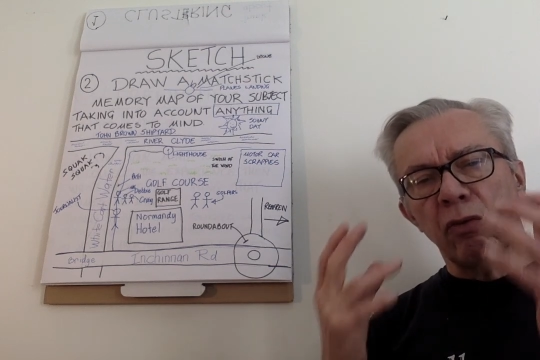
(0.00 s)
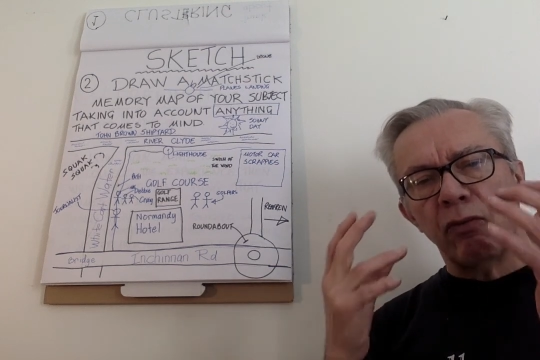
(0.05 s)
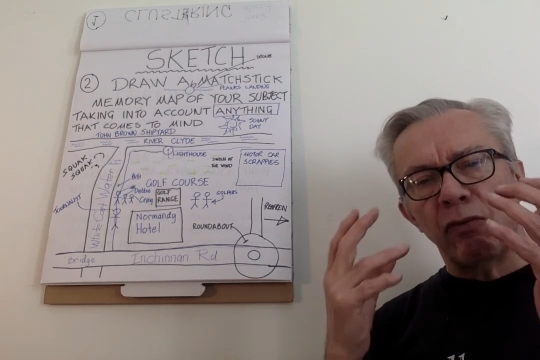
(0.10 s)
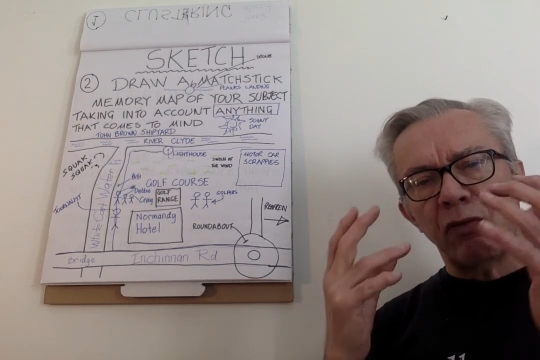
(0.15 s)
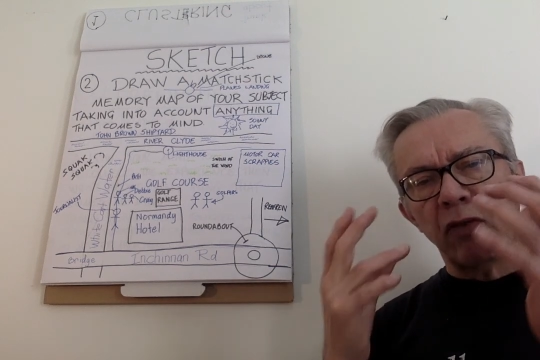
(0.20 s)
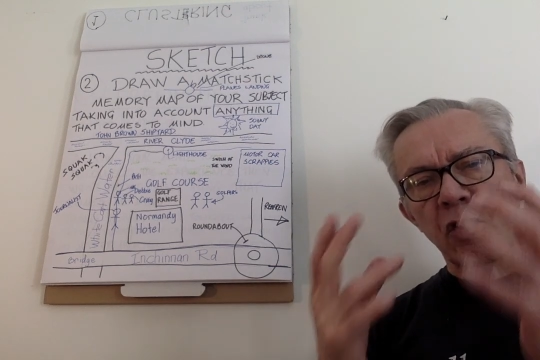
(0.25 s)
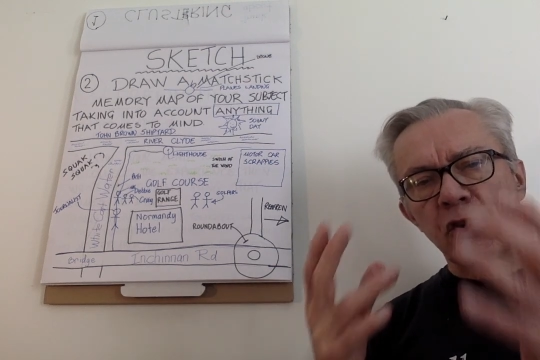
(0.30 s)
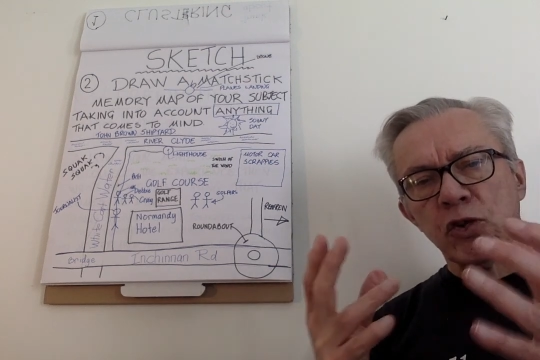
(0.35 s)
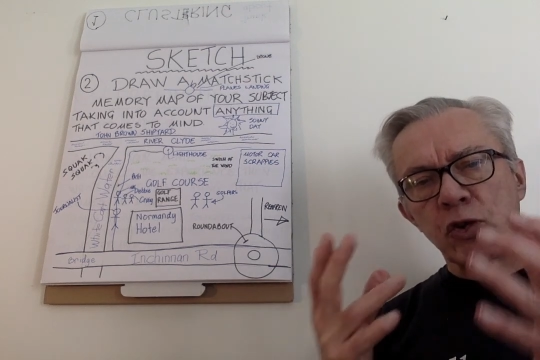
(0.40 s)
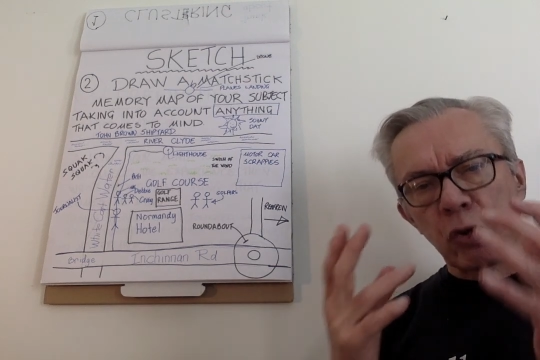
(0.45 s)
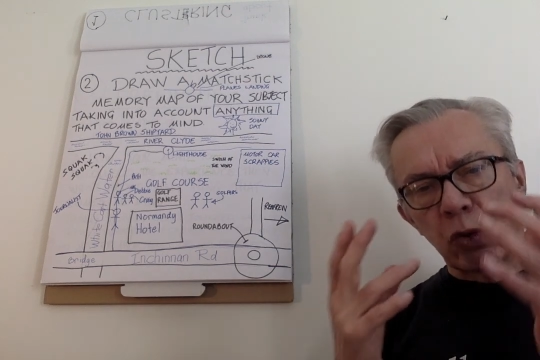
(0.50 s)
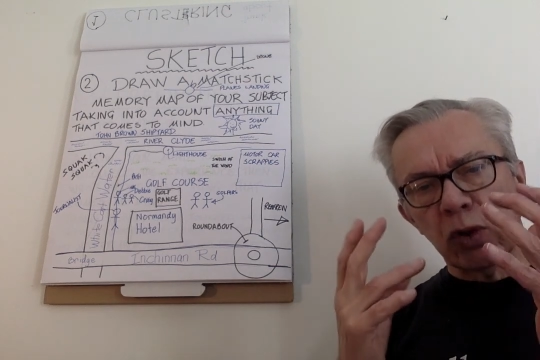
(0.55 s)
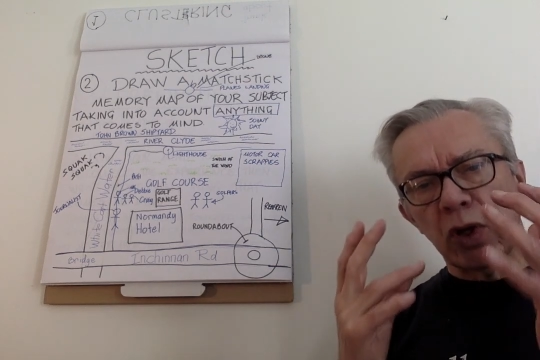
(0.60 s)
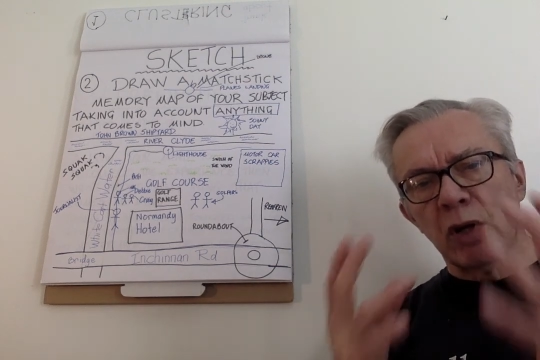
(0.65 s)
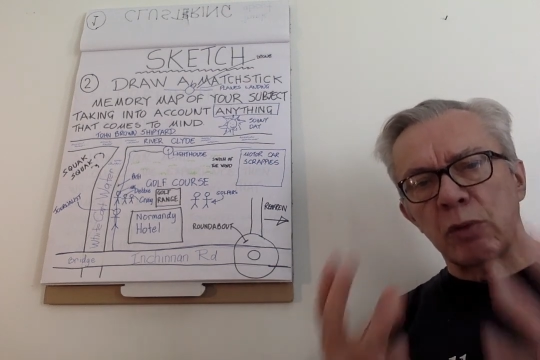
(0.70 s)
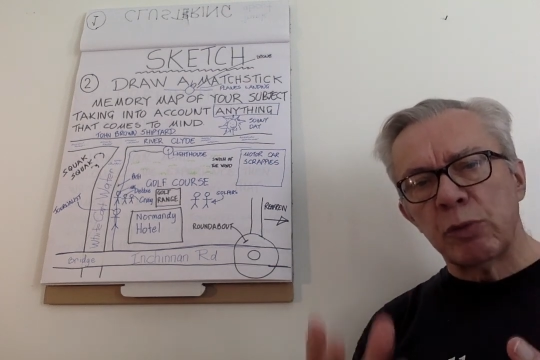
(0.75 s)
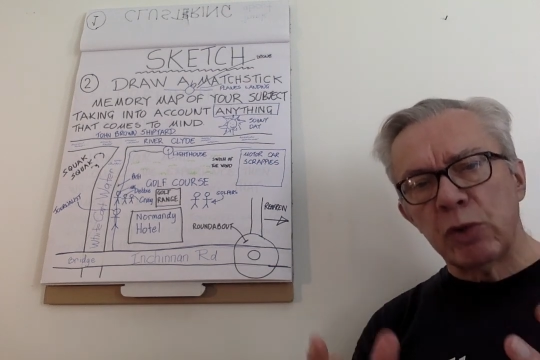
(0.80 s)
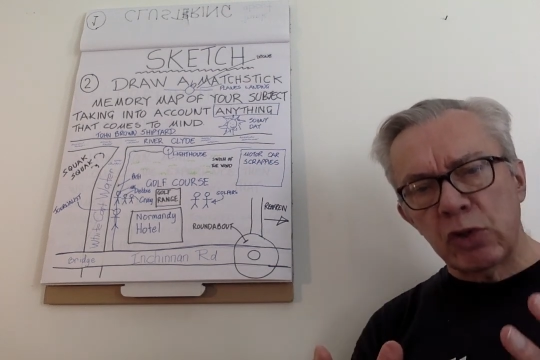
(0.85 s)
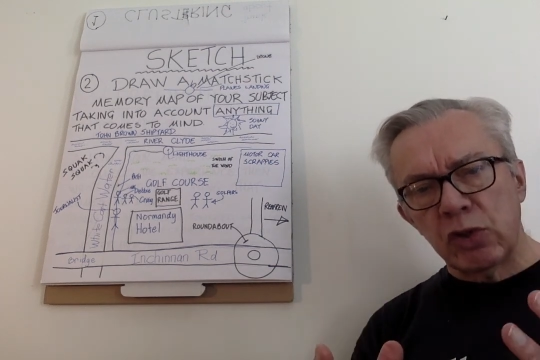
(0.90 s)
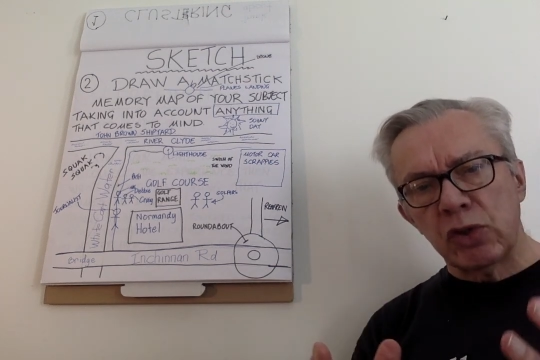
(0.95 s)
visual
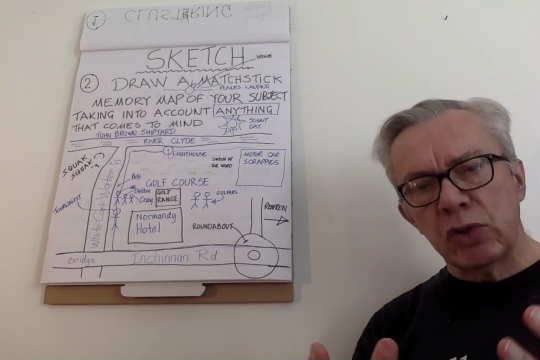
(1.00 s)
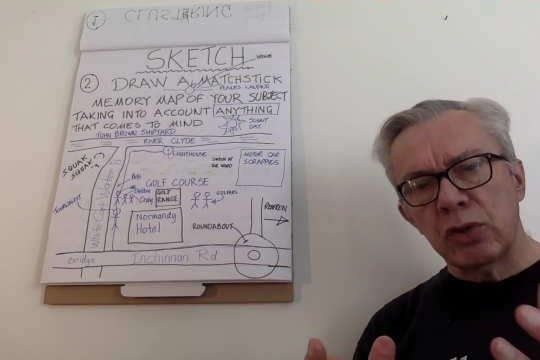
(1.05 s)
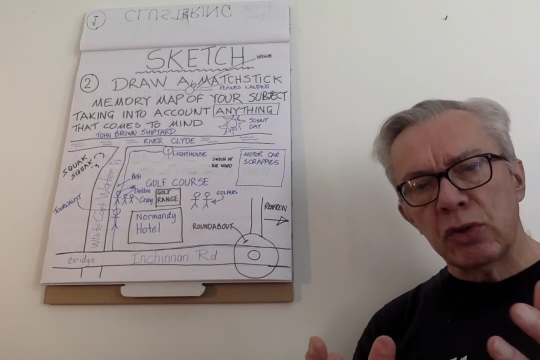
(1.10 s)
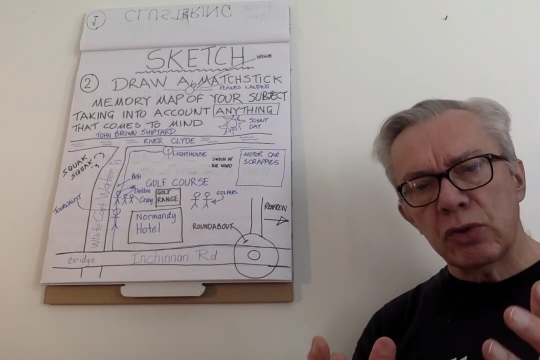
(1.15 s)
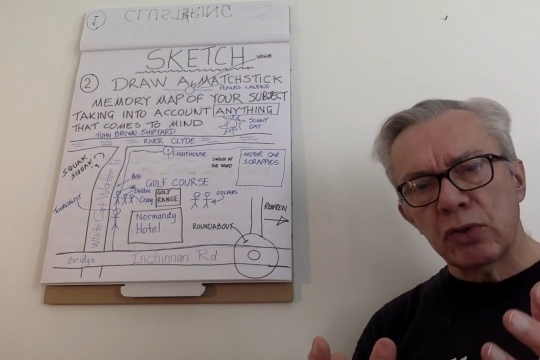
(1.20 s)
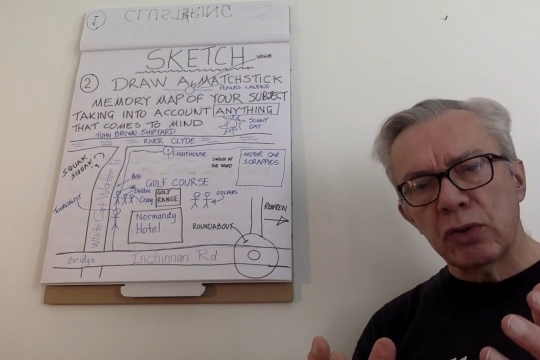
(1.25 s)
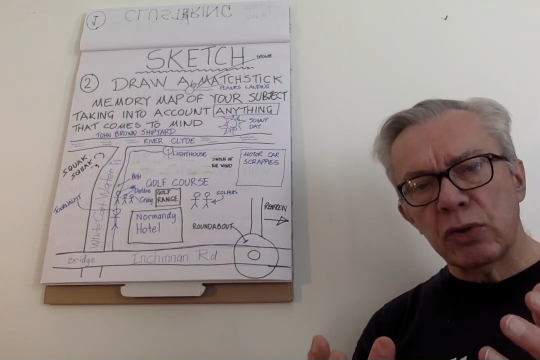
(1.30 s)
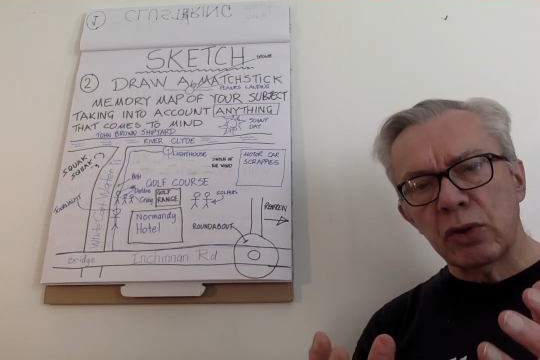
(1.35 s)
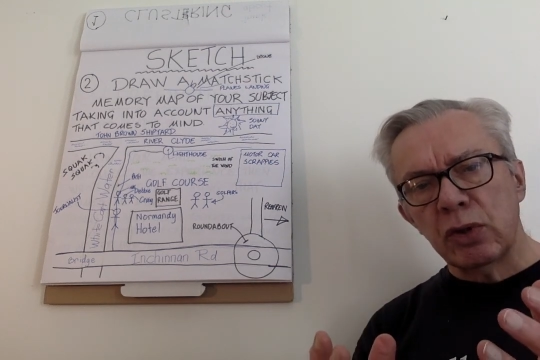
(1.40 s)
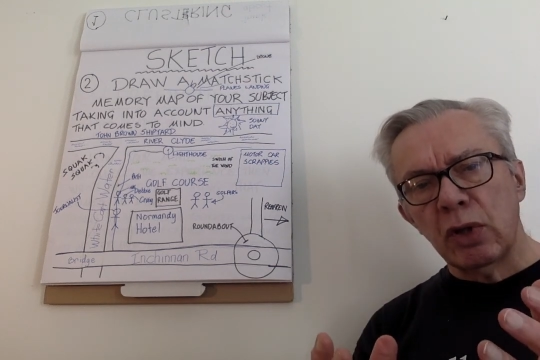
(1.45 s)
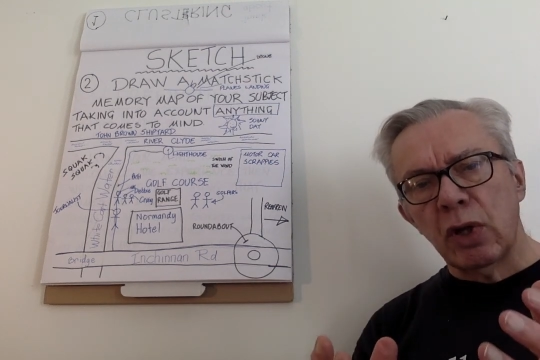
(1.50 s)
images,